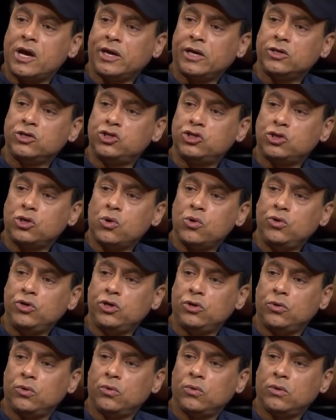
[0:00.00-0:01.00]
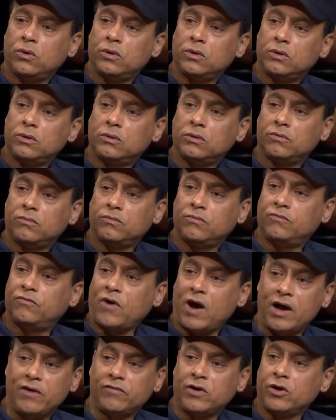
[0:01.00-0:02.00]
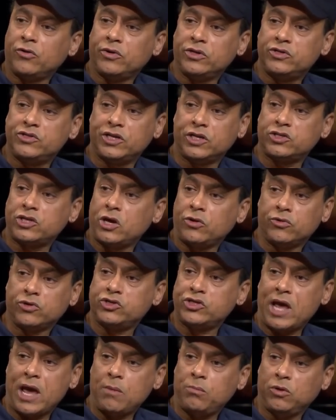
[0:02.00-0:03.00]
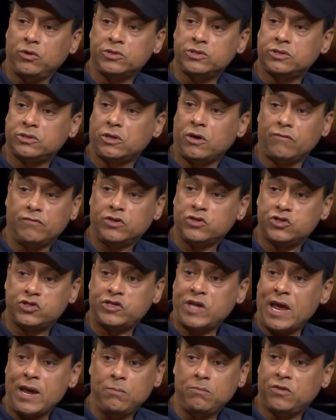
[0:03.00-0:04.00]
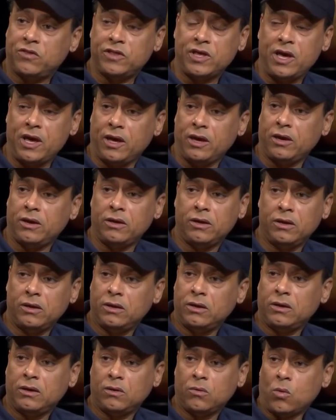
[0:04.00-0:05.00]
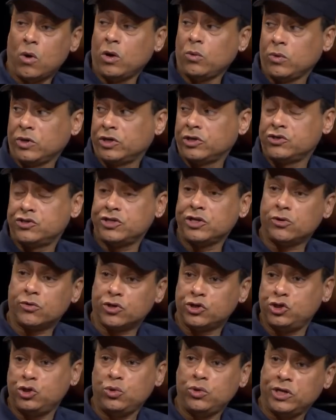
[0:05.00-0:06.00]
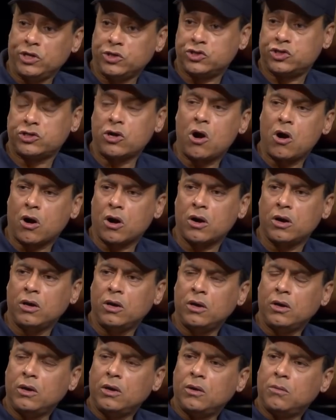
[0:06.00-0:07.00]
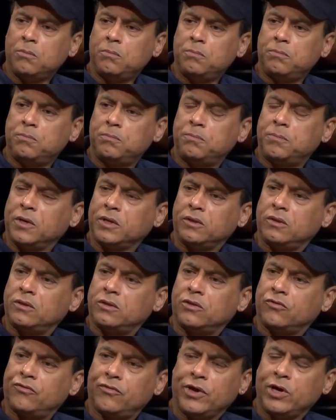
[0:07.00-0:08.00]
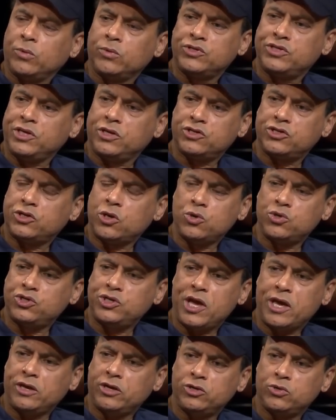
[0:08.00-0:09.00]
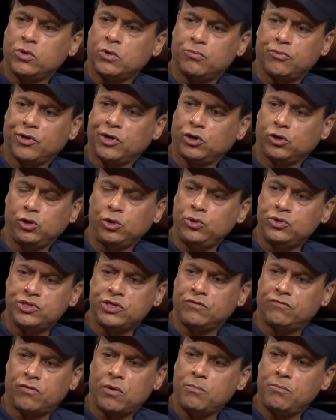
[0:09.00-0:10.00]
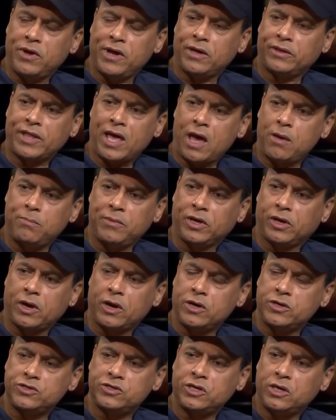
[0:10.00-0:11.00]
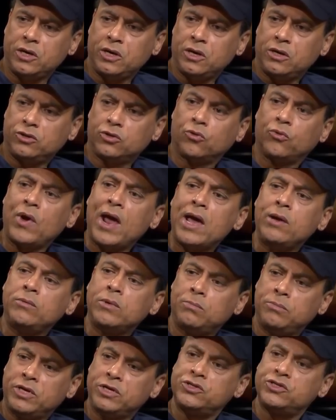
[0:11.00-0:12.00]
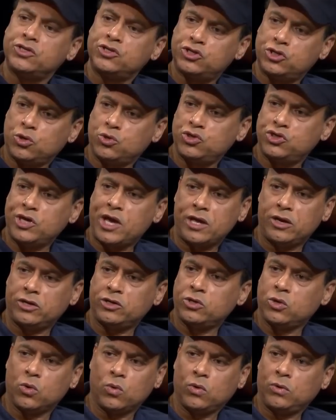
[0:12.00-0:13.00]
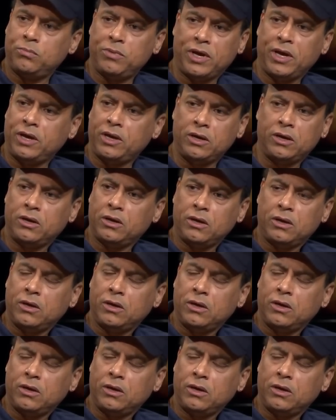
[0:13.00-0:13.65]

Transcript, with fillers: I can show you five hundred, six hundred samples of the same thing. One would consider a shooting star, but the frequency associated to it precludes it from being that because the randomness associated to it would be